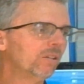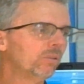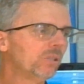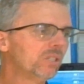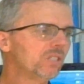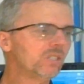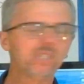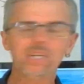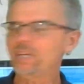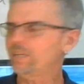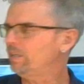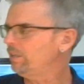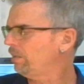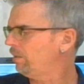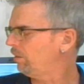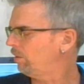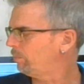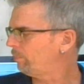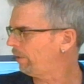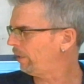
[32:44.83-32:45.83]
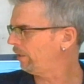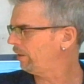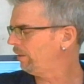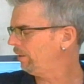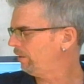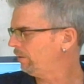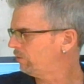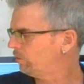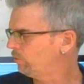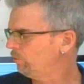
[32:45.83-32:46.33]
which is hidden here by
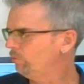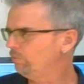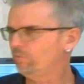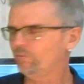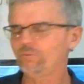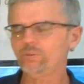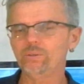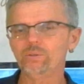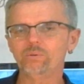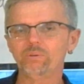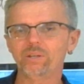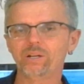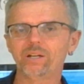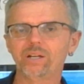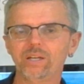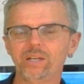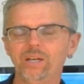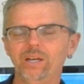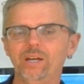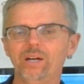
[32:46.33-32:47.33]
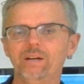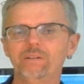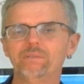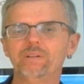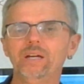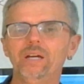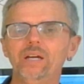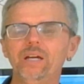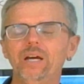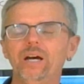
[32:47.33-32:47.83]
the student view that I have,
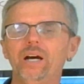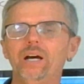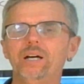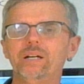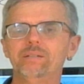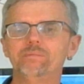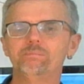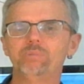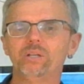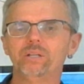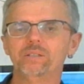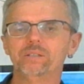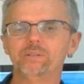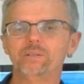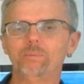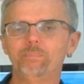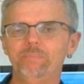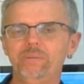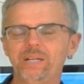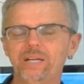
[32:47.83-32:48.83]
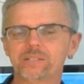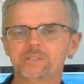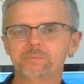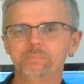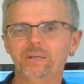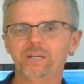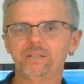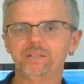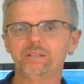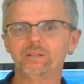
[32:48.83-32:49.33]
the next
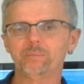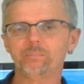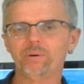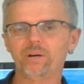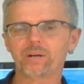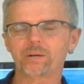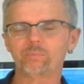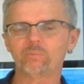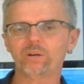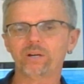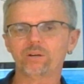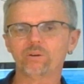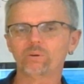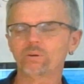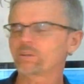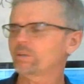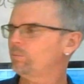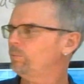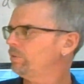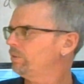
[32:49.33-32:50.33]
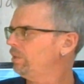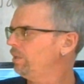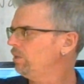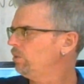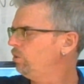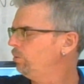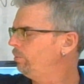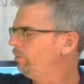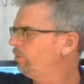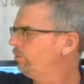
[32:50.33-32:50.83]
button in the bottom right corner will
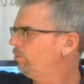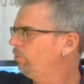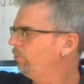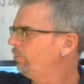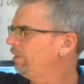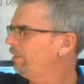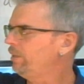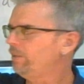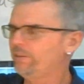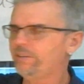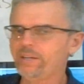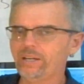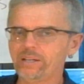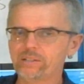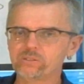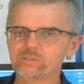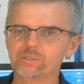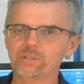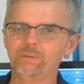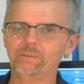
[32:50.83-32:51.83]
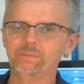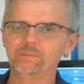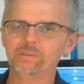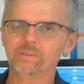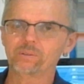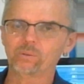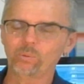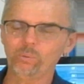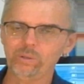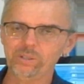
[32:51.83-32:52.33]
take you into the next
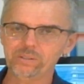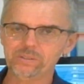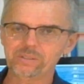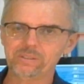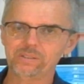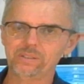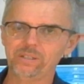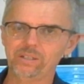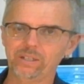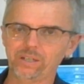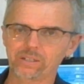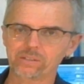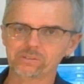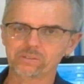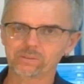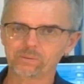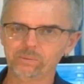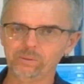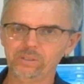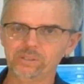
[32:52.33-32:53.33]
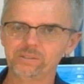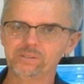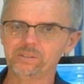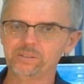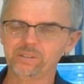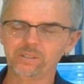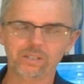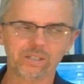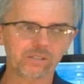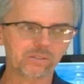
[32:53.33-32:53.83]
quiz, the next quiz,
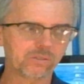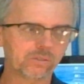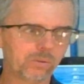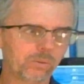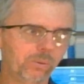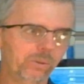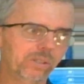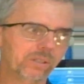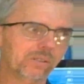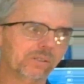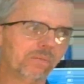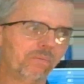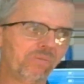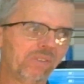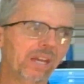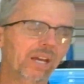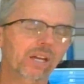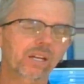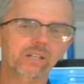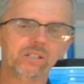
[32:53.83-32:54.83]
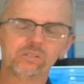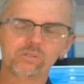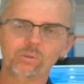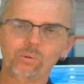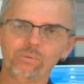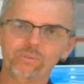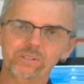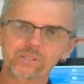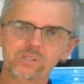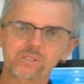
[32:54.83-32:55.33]
the next quiz.
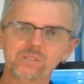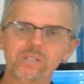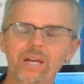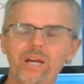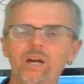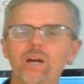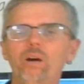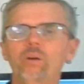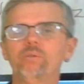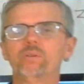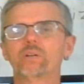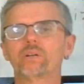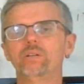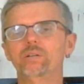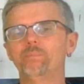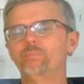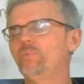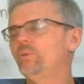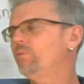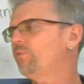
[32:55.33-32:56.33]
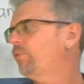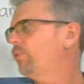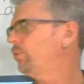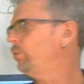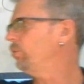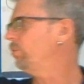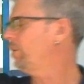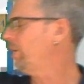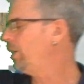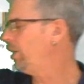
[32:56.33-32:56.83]
So this is how you're going to move
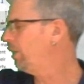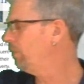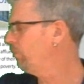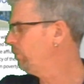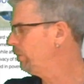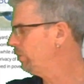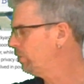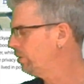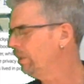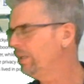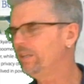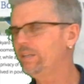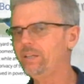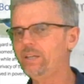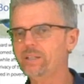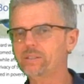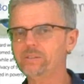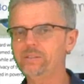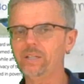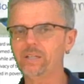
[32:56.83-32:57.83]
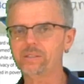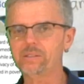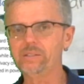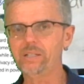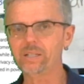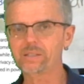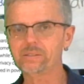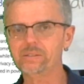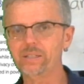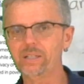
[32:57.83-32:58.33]
through Canvas, next, next,
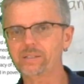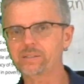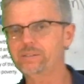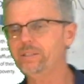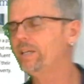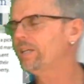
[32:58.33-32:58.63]
next, next,